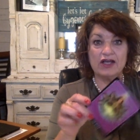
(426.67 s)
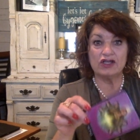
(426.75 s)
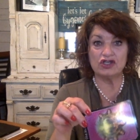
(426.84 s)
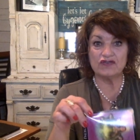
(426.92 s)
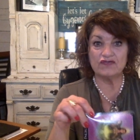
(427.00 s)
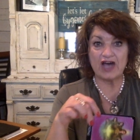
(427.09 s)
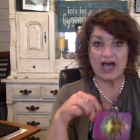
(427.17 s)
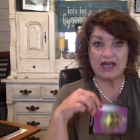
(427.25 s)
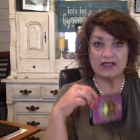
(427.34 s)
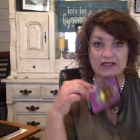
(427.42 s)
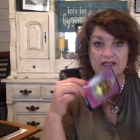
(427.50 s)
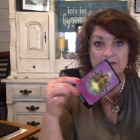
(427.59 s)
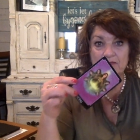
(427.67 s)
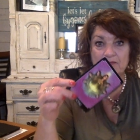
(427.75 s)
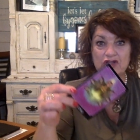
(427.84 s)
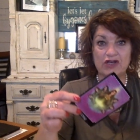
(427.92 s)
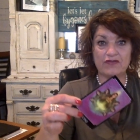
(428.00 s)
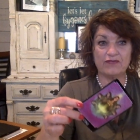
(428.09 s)
You've got the,
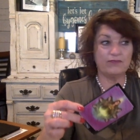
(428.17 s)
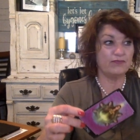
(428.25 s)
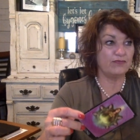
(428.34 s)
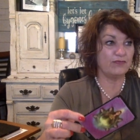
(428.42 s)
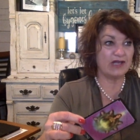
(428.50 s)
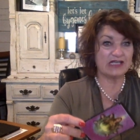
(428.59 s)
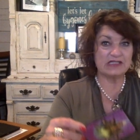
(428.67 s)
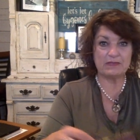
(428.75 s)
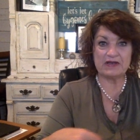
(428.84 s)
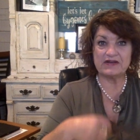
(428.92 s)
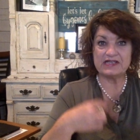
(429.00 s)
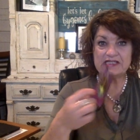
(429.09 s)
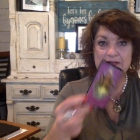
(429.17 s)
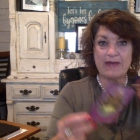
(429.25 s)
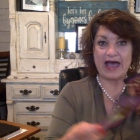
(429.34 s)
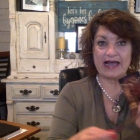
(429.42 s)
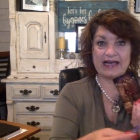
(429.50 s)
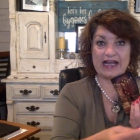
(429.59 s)
the experience to
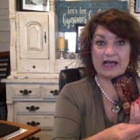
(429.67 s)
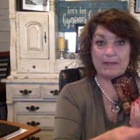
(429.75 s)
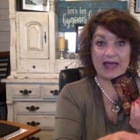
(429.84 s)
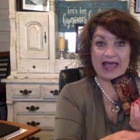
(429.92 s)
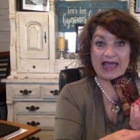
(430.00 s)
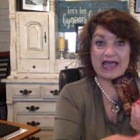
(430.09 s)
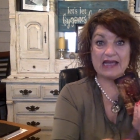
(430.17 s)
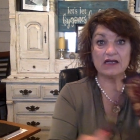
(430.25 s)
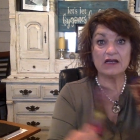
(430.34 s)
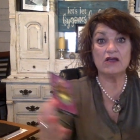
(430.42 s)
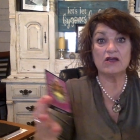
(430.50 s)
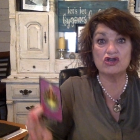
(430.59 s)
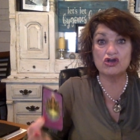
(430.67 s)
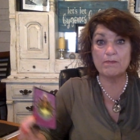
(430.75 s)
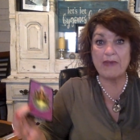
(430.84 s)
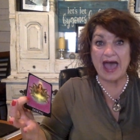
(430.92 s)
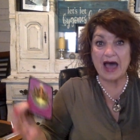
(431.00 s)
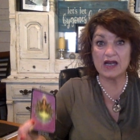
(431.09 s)
back it up, and you're
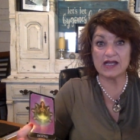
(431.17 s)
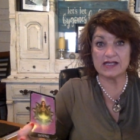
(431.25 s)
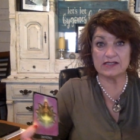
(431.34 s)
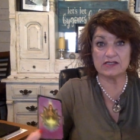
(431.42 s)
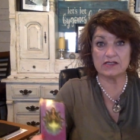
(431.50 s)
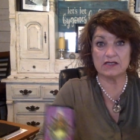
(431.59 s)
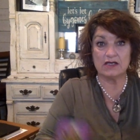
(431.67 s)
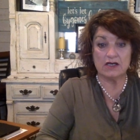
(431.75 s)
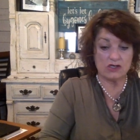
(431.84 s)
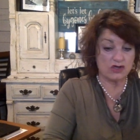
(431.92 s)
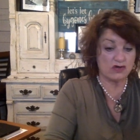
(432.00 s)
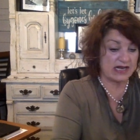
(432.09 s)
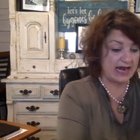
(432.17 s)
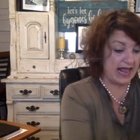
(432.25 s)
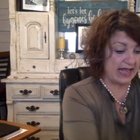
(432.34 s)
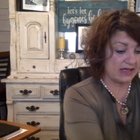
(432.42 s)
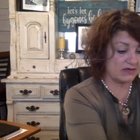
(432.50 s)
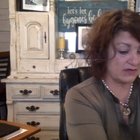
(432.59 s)
balanced. You can
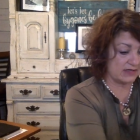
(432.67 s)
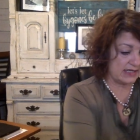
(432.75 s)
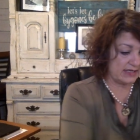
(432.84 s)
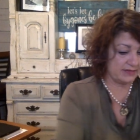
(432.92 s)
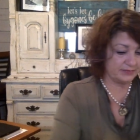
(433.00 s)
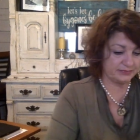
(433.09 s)
handle it.